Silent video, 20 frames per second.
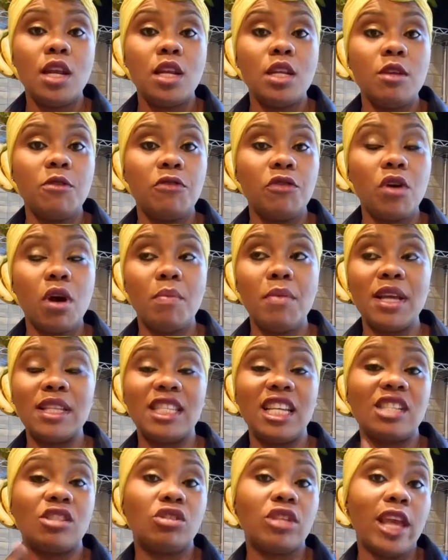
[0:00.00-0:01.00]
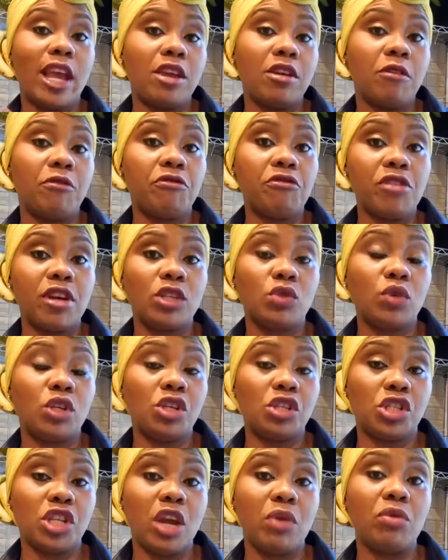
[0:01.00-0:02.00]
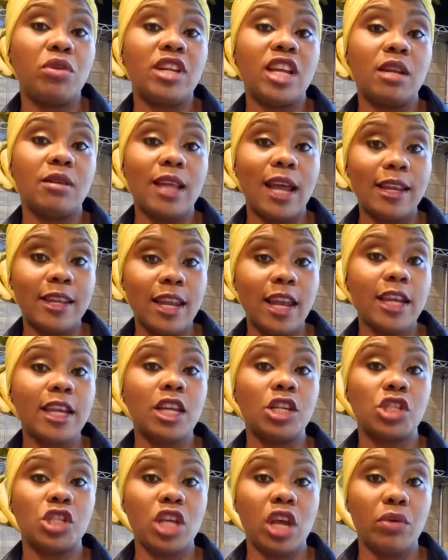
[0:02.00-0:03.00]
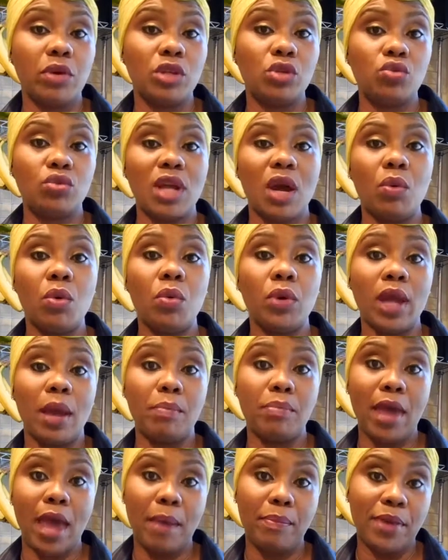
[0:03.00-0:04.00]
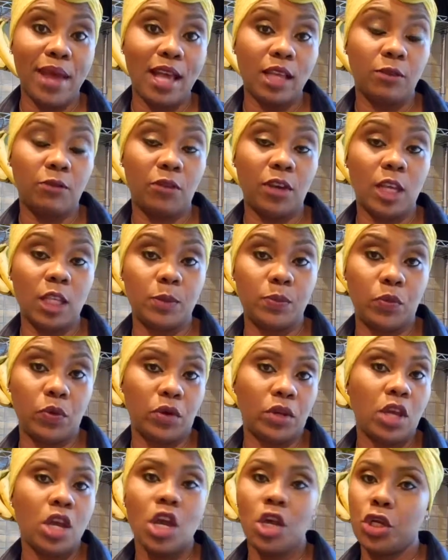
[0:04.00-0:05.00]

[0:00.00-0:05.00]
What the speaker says: leave comments, and tell your friends when you share with them that they can share it too. That way we can bypass Facebook.